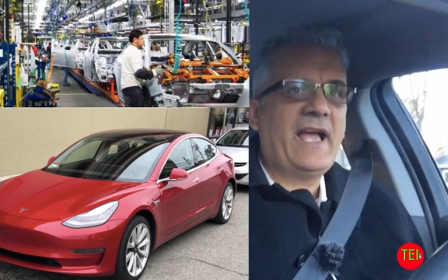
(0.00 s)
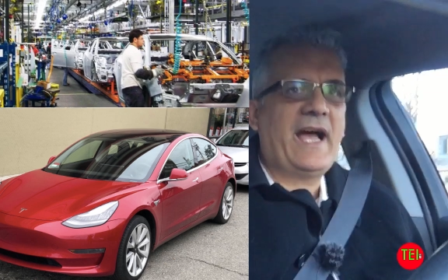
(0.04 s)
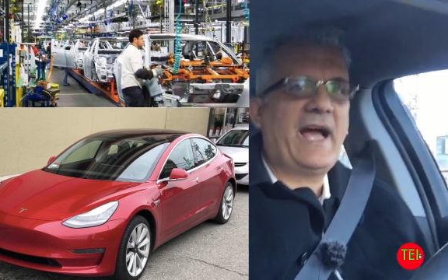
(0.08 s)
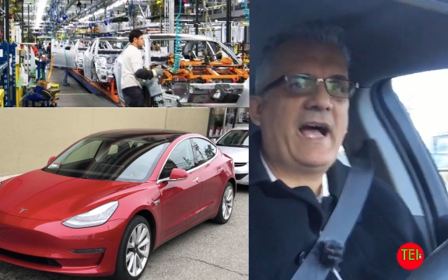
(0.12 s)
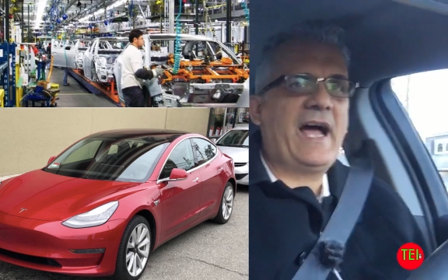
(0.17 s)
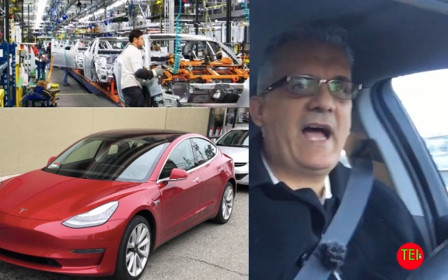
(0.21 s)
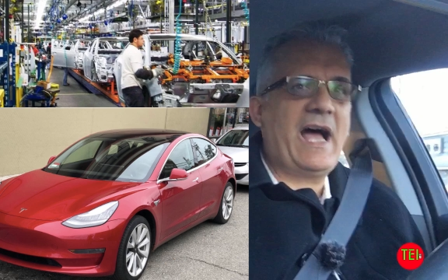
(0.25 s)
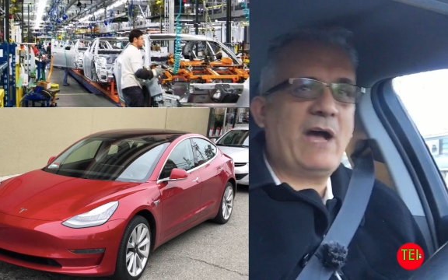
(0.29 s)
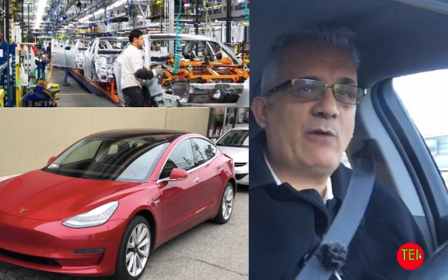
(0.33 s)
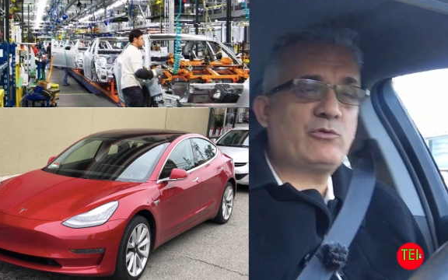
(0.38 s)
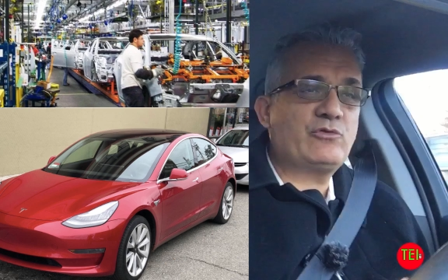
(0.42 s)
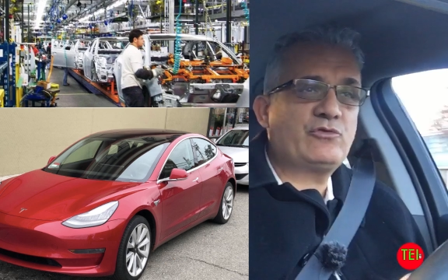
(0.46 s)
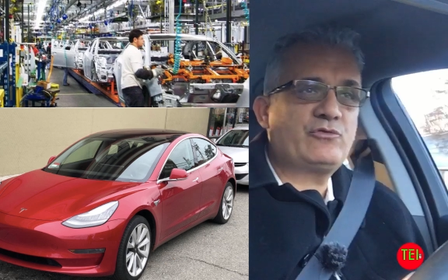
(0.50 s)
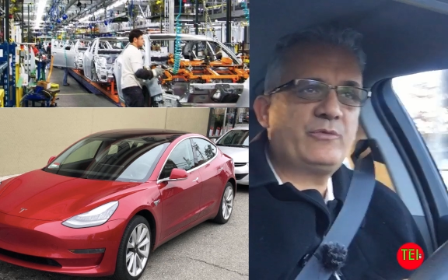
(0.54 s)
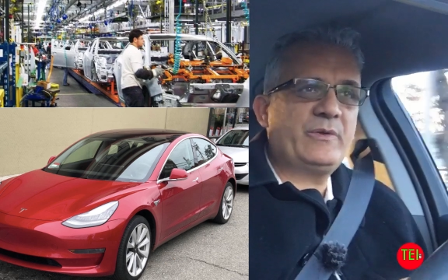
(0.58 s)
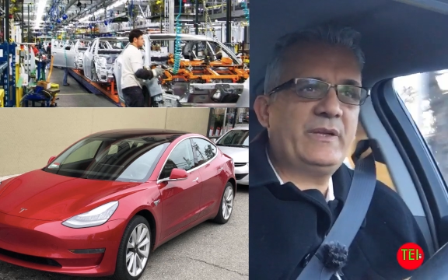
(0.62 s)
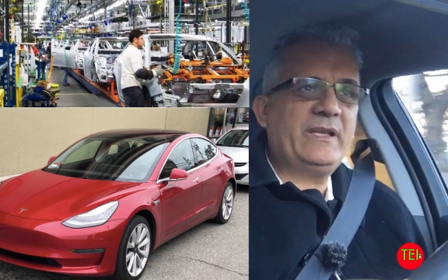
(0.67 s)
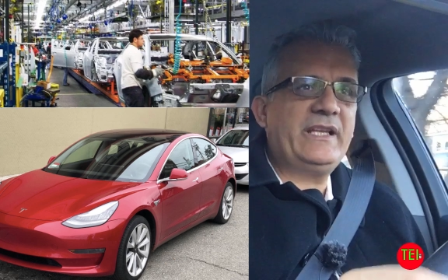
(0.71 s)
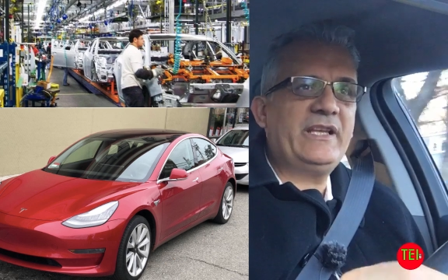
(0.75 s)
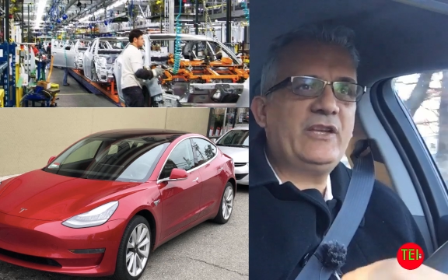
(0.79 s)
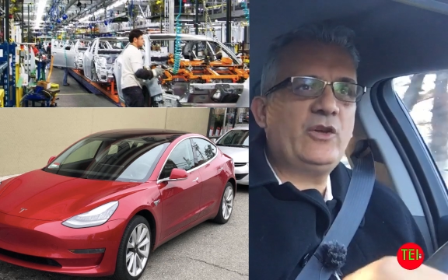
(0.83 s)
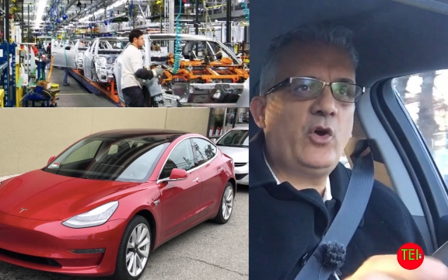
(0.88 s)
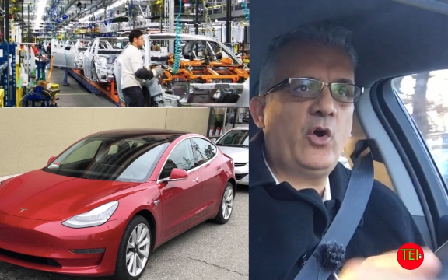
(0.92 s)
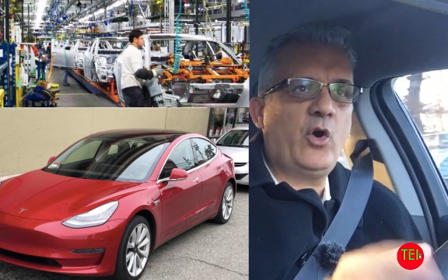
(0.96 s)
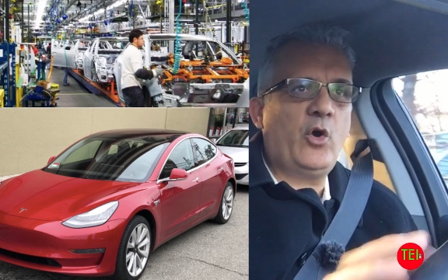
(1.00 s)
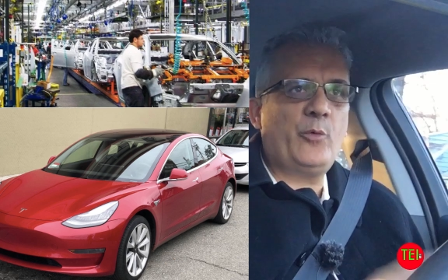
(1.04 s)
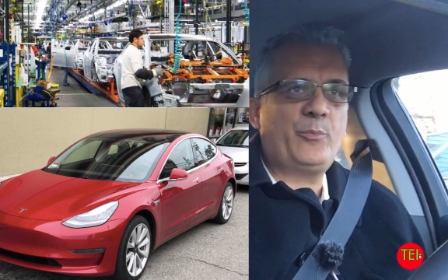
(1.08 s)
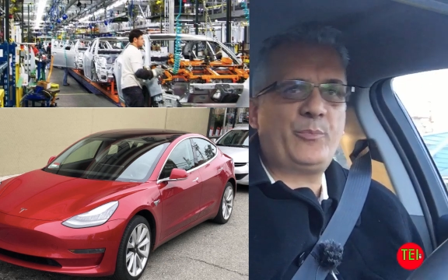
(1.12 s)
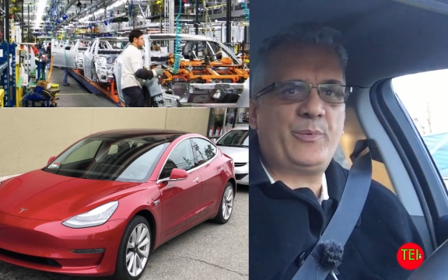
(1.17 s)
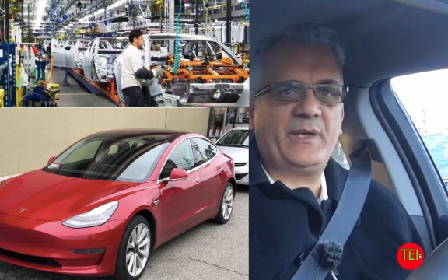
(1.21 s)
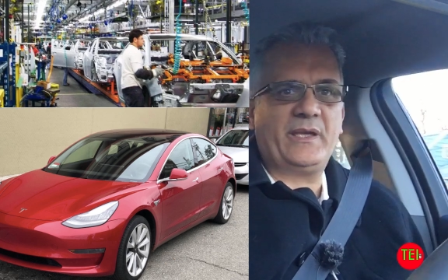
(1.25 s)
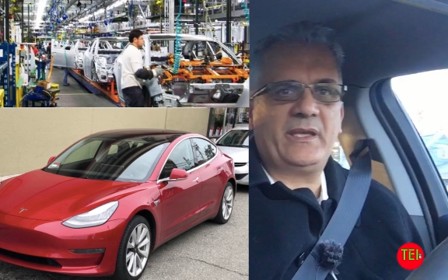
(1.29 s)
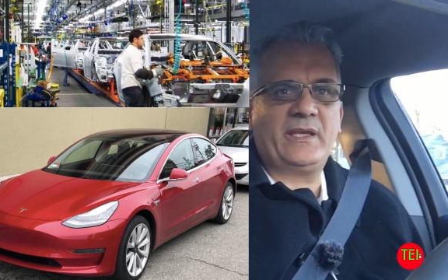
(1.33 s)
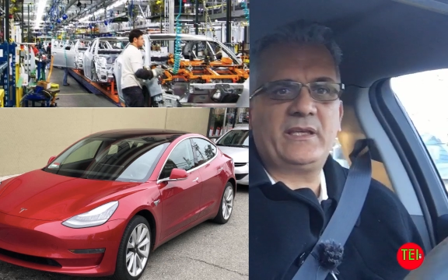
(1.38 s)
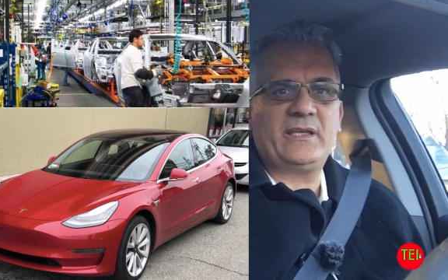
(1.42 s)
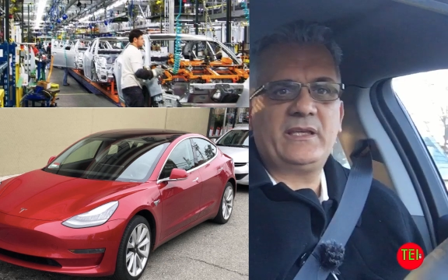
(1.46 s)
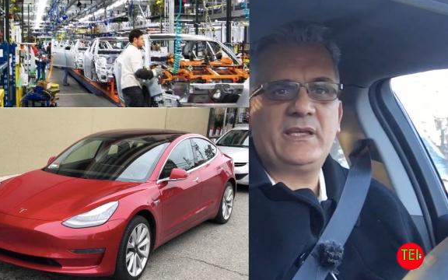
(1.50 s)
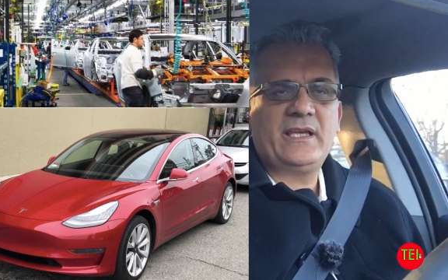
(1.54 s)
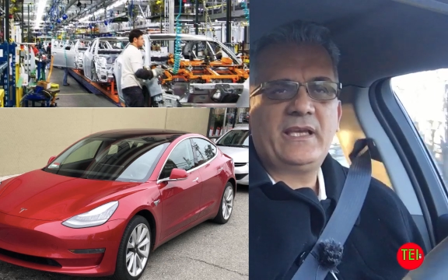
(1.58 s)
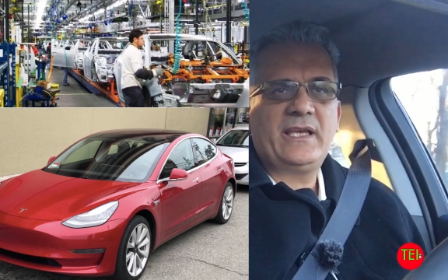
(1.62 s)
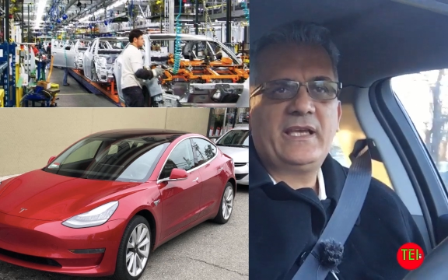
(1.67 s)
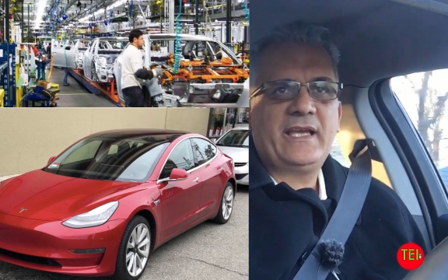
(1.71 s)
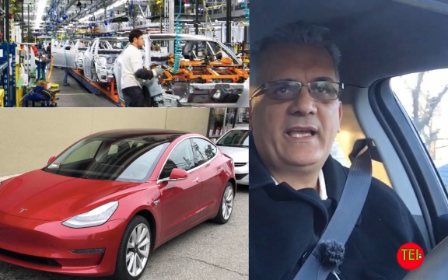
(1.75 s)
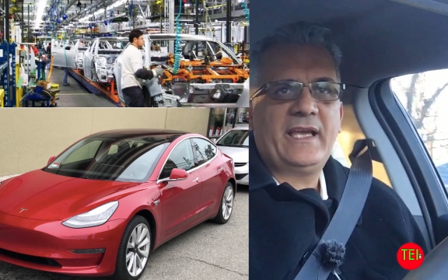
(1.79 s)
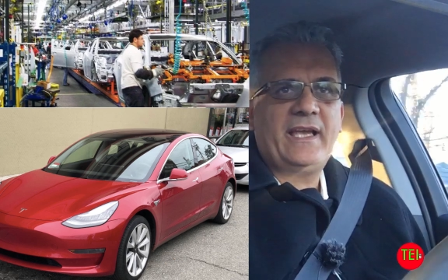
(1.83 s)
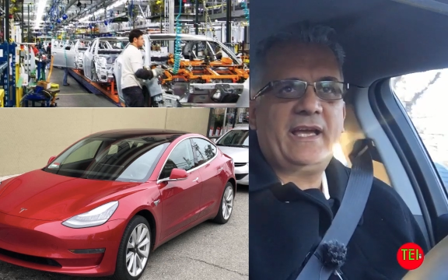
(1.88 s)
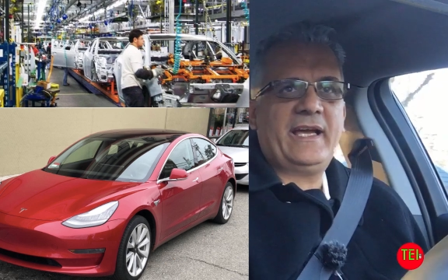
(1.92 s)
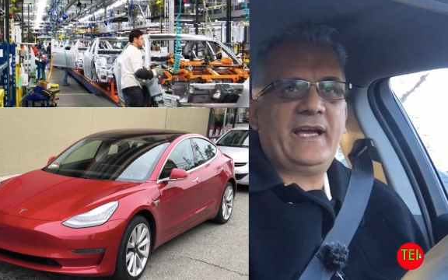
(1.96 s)
I was really hoping,
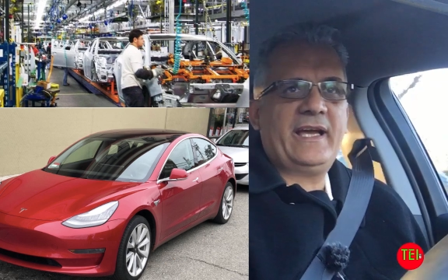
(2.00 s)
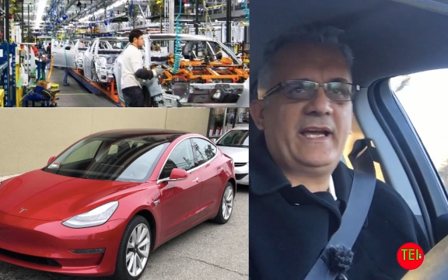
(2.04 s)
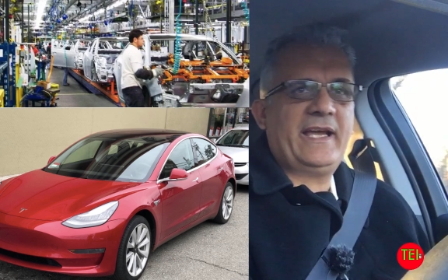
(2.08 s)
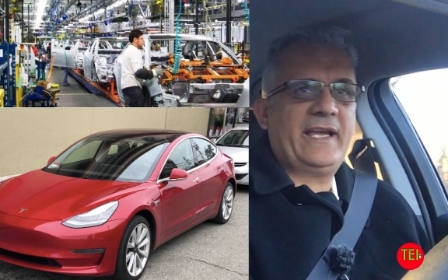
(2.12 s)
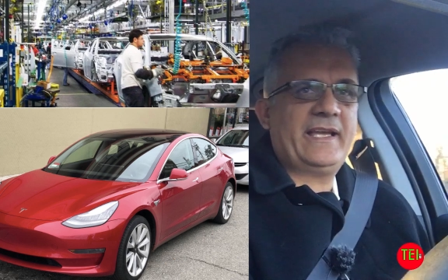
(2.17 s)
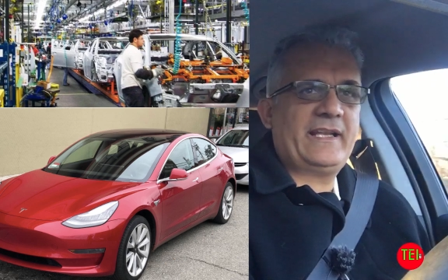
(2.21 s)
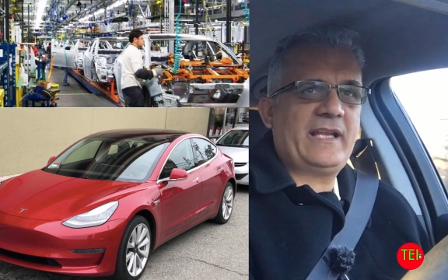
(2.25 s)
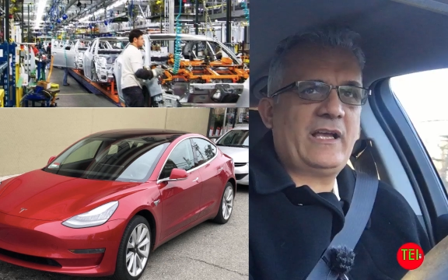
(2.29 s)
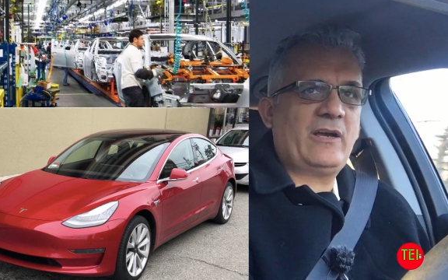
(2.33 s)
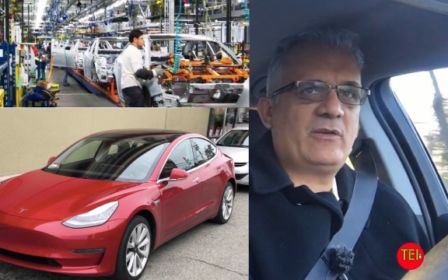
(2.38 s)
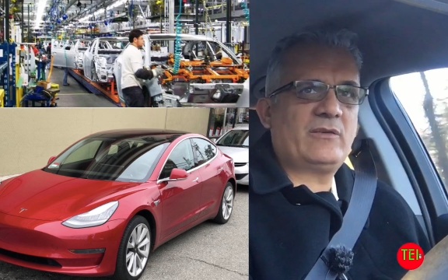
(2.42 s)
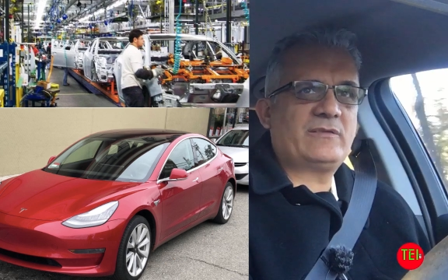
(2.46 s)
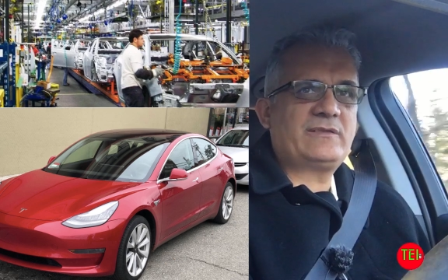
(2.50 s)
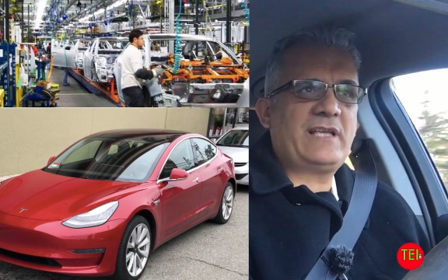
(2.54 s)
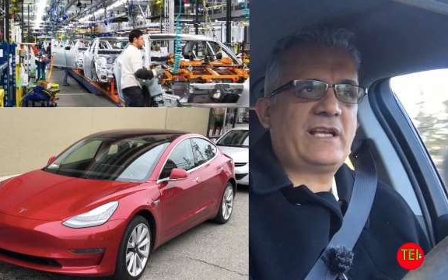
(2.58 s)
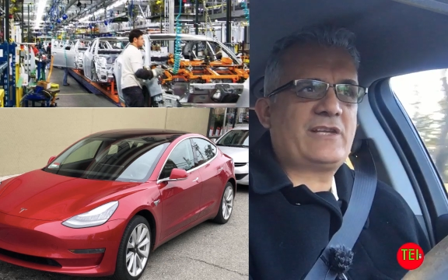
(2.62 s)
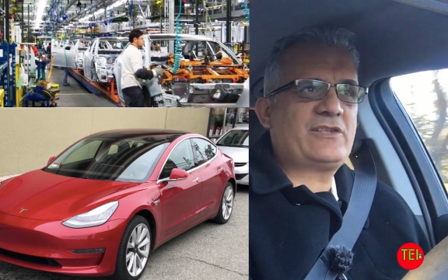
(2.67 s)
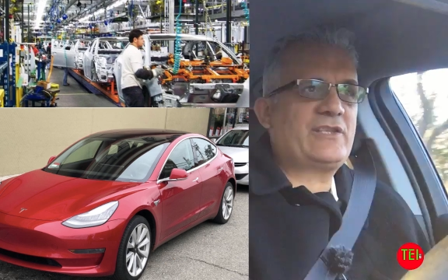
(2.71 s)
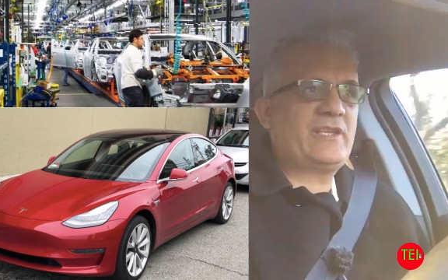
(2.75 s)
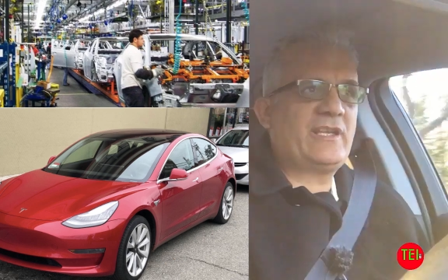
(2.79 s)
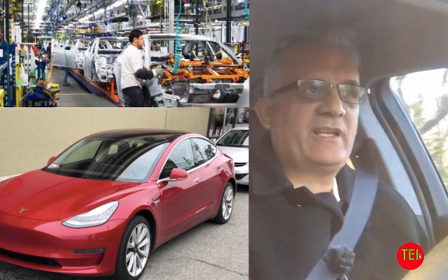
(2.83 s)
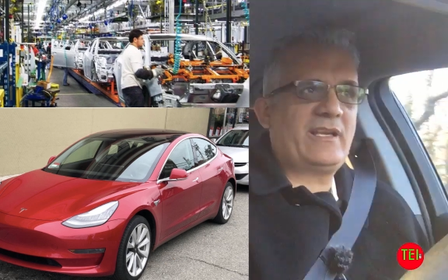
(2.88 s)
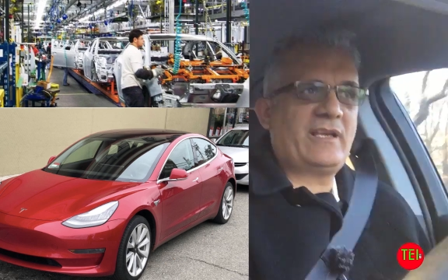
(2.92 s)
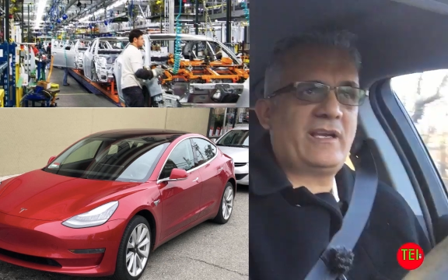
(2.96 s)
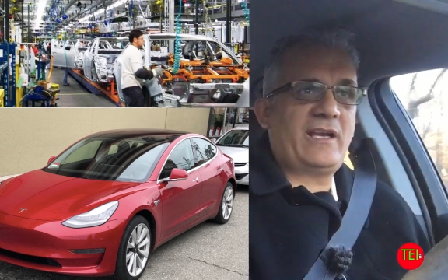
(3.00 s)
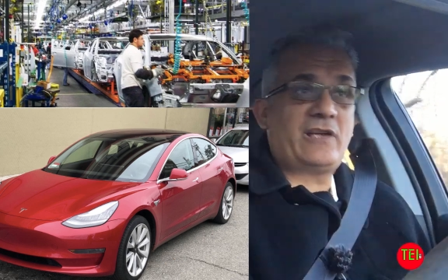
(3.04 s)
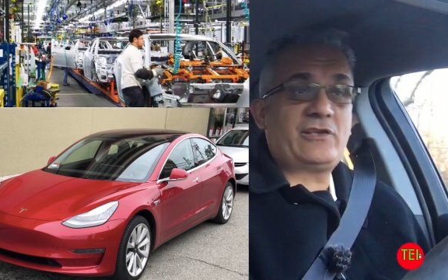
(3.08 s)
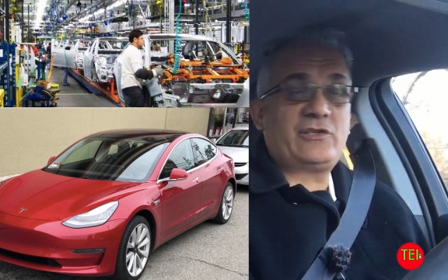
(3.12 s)
and it's actually